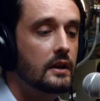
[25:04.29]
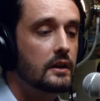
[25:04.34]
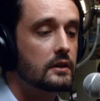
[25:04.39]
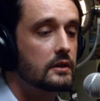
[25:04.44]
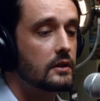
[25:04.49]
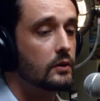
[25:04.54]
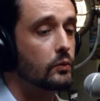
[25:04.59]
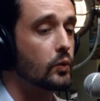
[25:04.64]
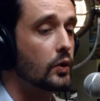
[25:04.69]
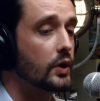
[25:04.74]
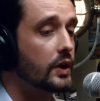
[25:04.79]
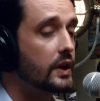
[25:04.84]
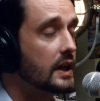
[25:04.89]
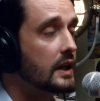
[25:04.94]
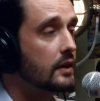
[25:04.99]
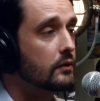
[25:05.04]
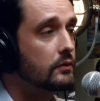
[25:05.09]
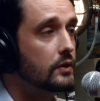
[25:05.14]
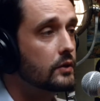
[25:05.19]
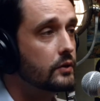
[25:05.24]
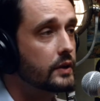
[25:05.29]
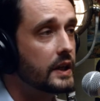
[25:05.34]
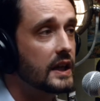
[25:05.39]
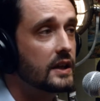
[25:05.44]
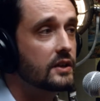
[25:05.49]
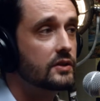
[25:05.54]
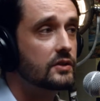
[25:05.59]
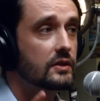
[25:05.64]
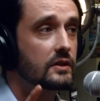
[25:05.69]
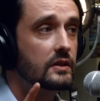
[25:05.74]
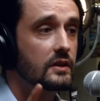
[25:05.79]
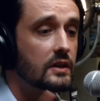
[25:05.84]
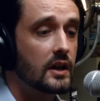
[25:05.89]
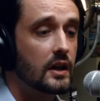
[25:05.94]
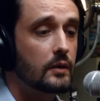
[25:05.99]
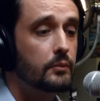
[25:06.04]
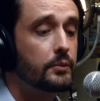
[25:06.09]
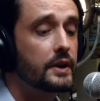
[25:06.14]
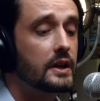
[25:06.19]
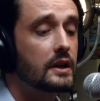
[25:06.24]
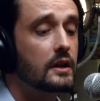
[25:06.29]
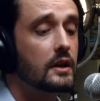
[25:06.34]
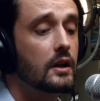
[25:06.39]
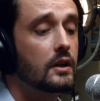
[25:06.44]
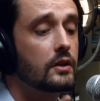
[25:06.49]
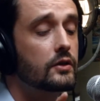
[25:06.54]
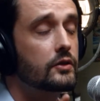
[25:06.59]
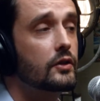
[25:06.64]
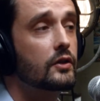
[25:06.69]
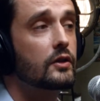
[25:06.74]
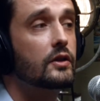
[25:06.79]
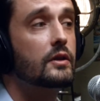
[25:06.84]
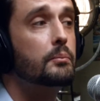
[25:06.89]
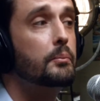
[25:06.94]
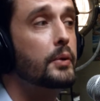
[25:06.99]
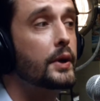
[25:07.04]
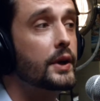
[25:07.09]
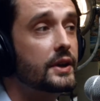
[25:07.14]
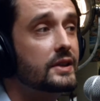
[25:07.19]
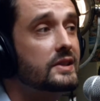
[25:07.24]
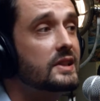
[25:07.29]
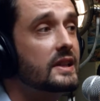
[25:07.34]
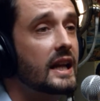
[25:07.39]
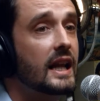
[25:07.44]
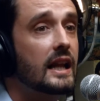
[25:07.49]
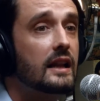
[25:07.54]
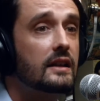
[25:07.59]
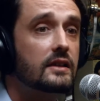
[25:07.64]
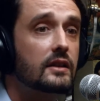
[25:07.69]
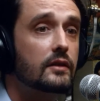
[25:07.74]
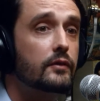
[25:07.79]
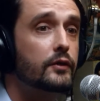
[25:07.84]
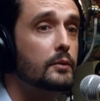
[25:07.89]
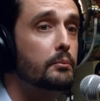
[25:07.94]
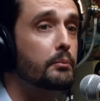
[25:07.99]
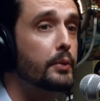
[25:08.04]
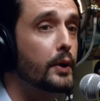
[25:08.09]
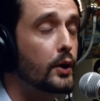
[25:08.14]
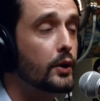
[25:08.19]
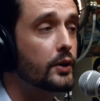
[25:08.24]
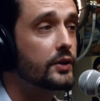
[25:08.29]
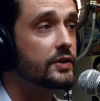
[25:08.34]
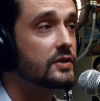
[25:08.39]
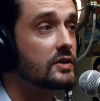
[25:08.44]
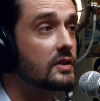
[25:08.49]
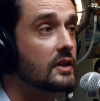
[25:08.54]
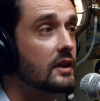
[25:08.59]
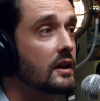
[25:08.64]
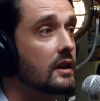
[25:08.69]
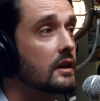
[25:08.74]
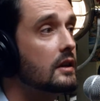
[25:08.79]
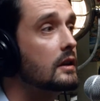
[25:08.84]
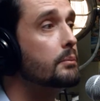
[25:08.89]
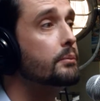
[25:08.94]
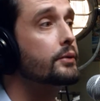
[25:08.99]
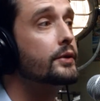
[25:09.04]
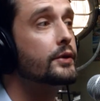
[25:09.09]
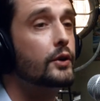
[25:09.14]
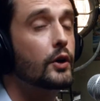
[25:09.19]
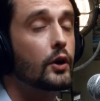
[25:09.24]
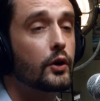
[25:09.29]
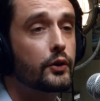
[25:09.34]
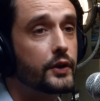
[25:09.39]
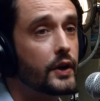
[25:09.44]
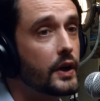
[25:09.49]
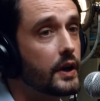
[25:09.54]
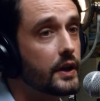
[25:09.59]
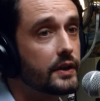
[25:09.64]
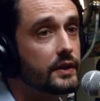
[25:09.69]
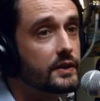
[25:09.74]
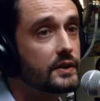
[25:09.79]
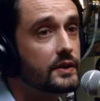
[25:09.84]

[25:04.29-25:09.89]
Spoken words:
the working location, the company culture, the personality of the boss, the product,